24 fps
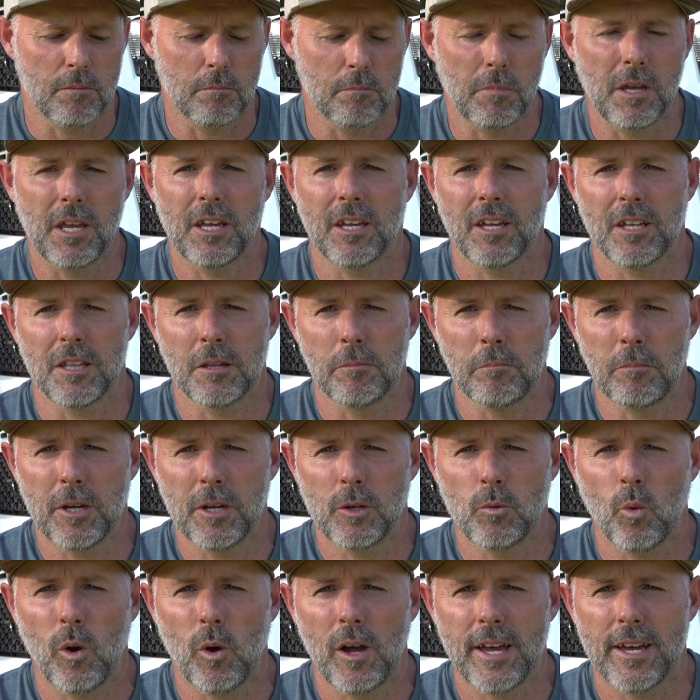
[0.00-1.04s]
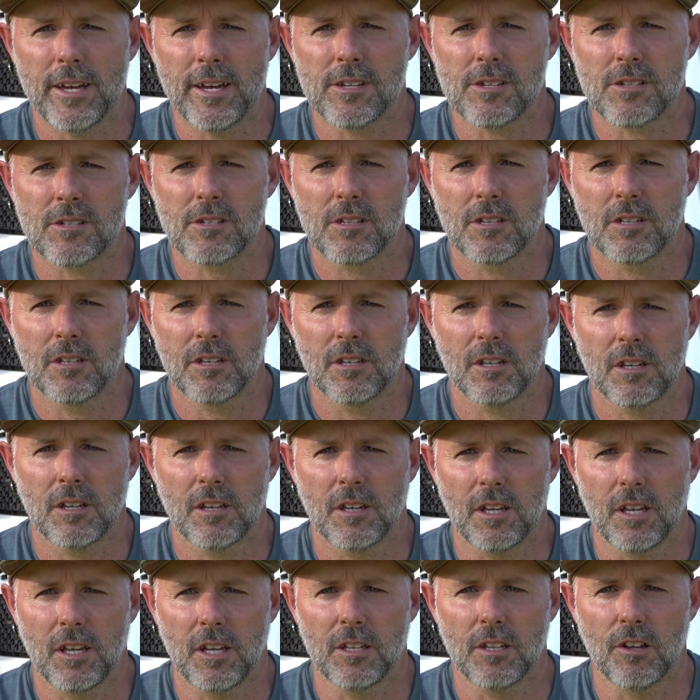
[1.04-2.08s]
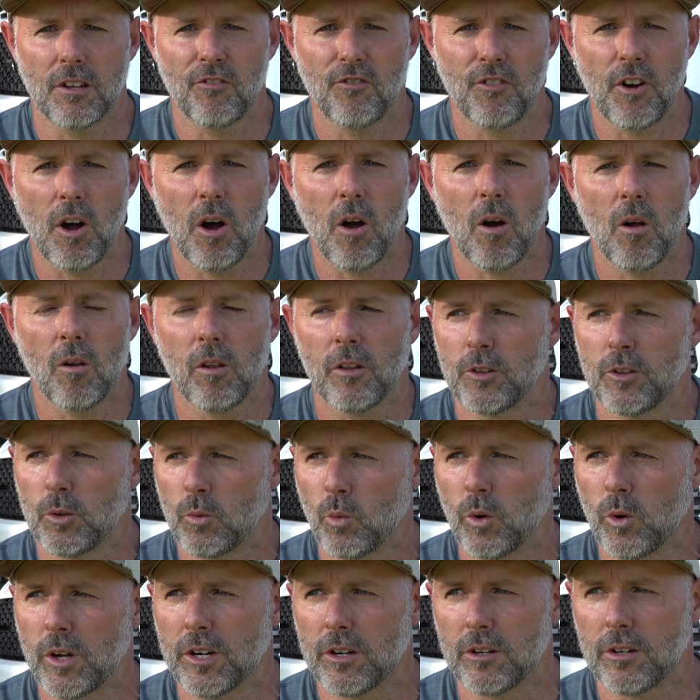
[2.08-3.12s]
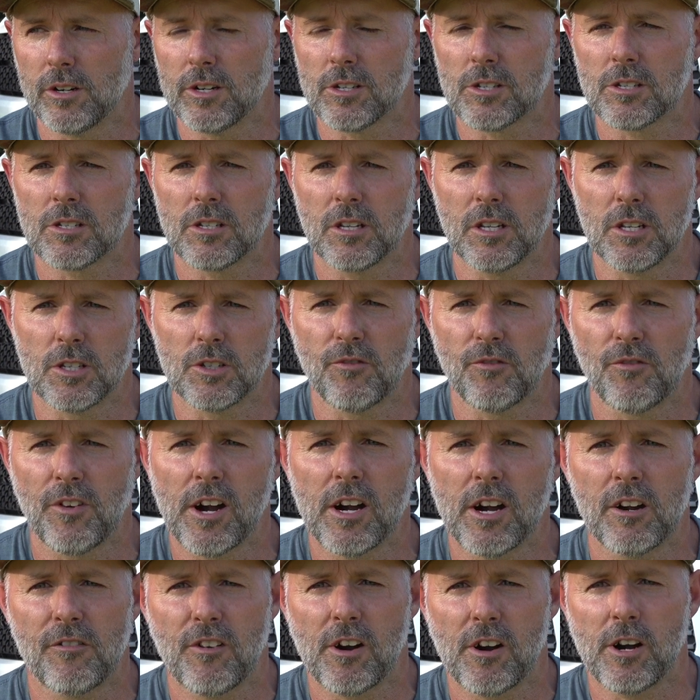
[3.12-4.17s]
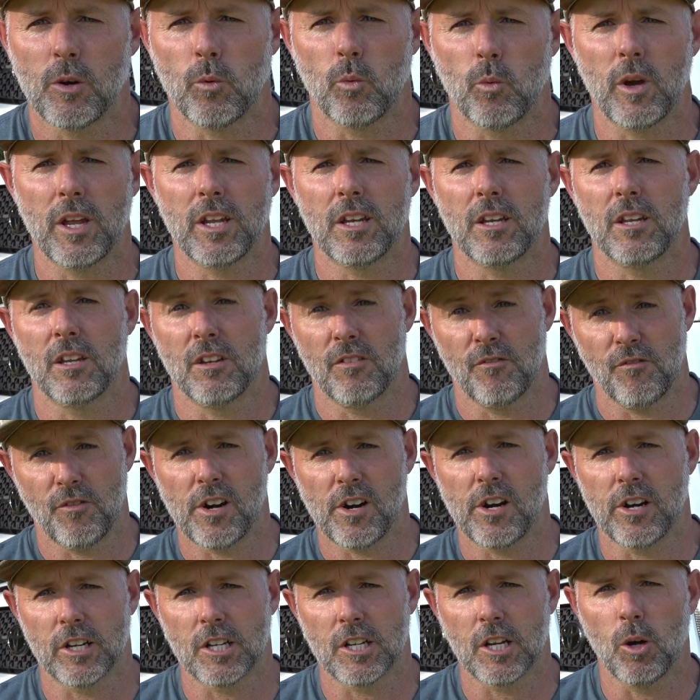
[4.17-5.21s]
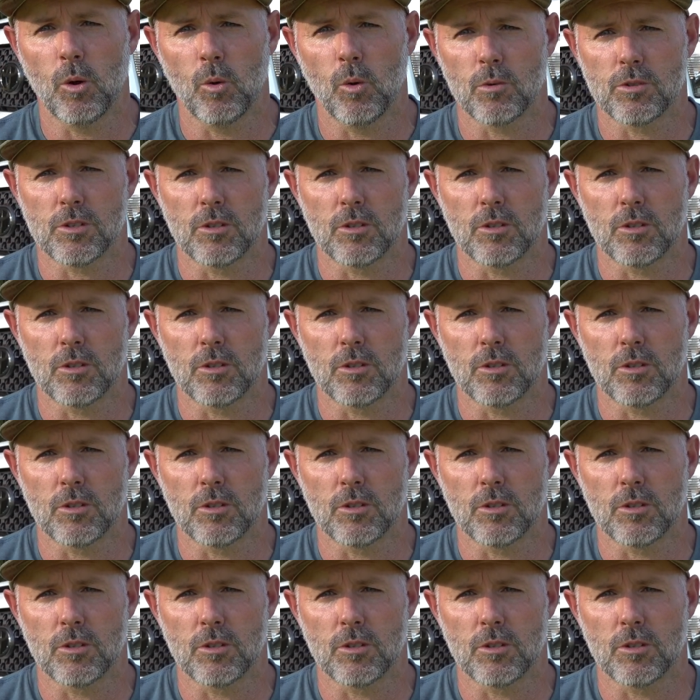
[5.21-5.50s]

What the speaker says: being in the Midwest in the fall and the winter is very, very windy and very cold.